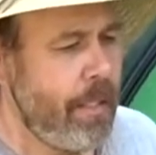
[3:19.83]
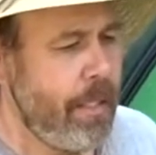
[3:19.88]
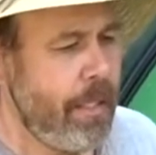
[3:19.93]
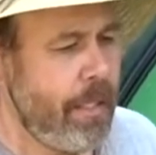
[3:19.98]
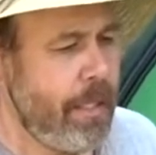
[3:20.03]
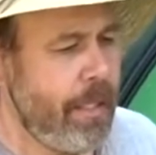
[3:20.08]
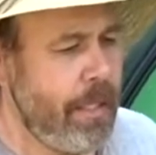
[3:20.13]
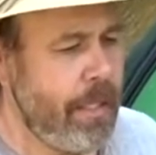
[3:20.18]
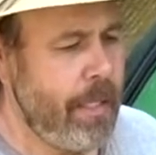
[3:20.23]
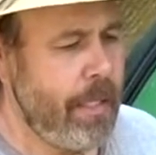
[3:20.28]

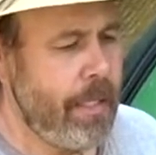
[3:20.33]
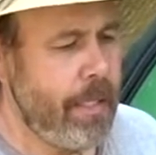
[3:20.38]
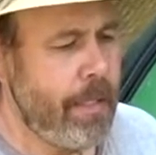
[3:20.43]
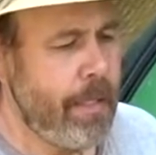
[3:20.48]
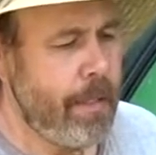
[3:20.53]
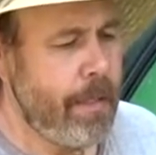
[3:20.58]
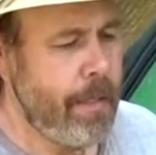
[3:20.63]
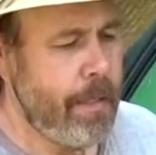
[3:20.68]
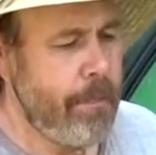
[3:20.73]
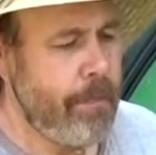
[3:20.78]
And
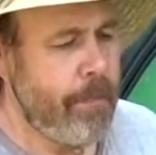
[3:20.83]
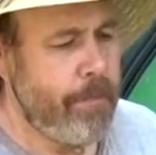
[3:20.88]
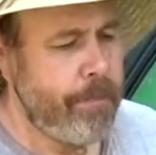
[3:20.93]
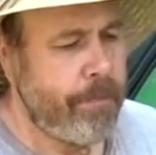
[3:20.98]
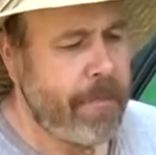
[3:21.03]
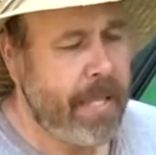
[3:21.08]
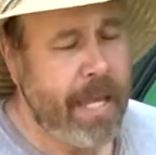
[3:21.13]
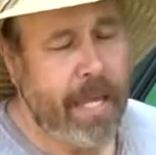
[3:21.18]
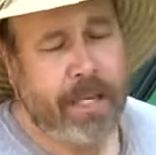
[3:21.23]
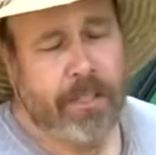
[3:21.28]

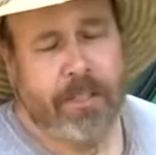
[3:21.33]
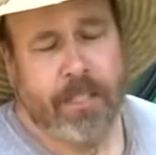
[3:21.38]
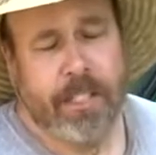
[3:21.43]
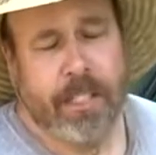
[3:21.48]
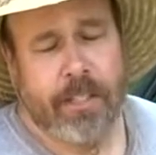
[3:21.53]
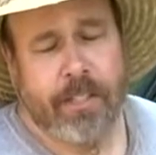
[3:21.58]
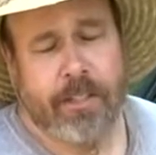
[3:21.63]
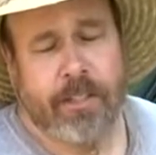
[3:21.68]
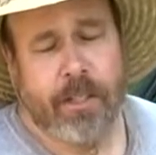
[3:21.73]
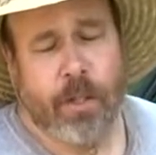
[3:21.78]

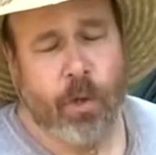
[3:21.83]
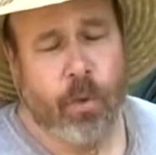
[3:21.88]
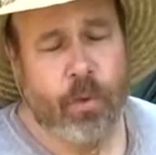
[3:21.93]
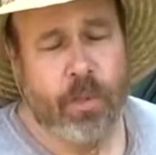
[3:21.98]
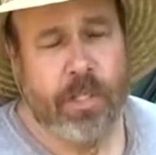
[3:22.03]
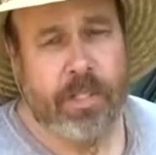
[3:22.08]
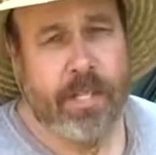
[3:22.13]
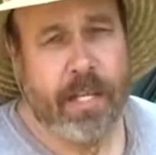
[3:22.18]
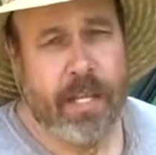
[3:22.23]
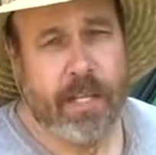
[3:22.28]
actually it's the
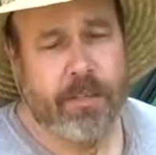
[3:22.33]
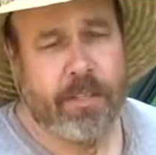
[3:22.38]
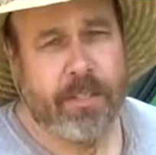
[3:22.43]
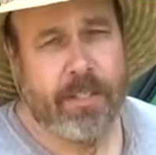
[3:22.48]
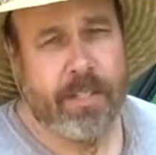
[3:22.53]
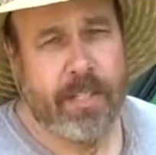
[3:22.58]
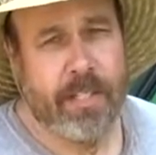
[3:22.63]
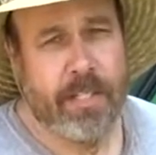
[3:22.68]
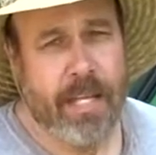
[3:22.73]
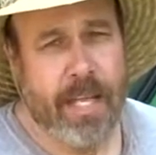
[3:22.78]
oldest
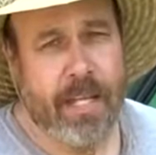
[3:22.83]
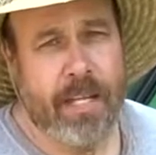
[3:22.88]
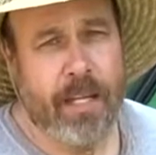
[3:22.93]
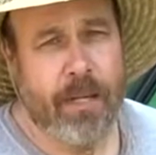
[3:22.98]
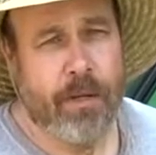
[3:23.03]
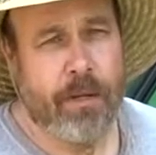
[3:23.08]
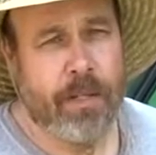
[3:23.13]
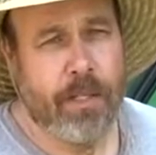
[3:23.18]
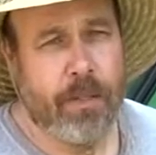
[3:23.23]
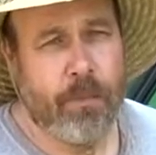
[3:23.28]
house in that
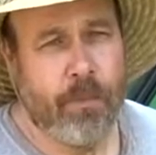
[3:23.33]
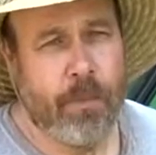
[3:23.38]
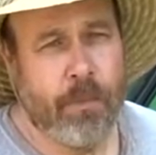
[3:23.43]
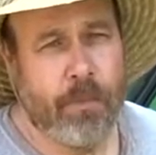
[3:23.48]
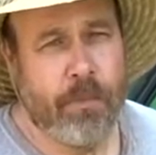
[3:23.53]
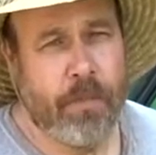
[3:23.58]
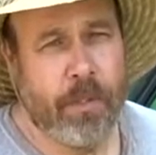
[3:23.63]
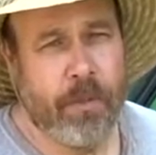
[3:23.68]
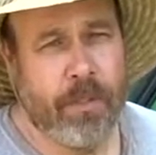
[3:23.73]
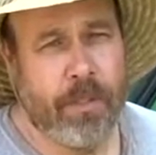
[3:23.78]
area. It was
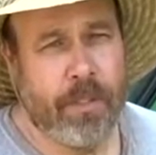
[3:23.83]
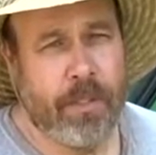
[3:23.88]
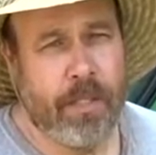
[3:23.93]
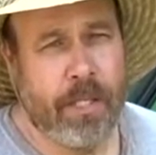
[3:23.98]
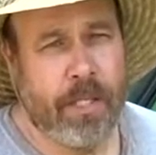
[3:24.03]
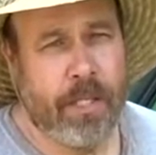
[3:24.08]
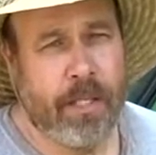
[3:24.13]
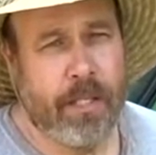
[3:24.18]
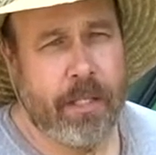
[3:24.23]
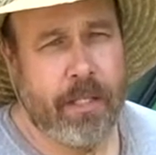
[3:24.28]
built,
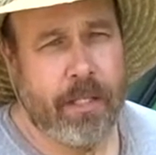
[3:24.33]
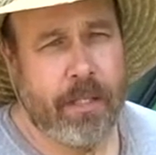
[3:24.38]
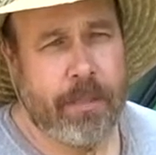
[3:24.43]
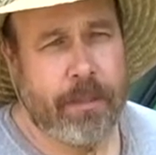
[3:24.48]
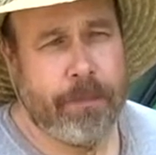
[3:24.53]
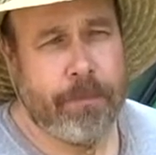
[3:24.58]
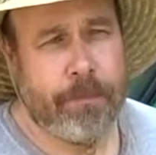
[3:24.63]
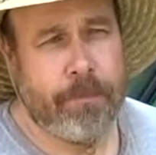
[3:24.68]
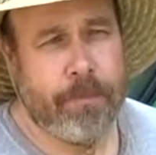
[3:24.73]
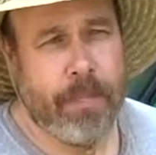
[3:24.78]

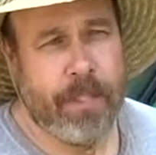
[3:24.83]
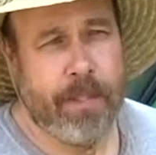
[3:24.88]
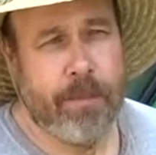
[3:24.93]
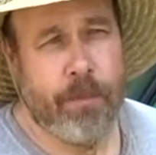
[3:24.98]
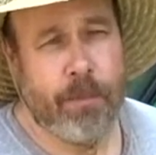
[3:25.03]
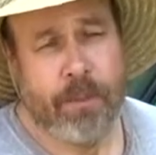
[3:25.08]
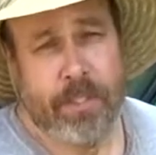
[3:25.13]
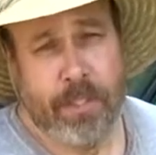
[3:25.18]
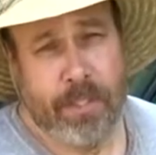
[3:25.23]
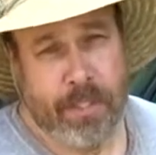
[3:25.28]
I believe
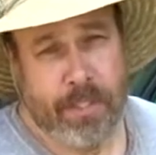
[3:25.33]
it was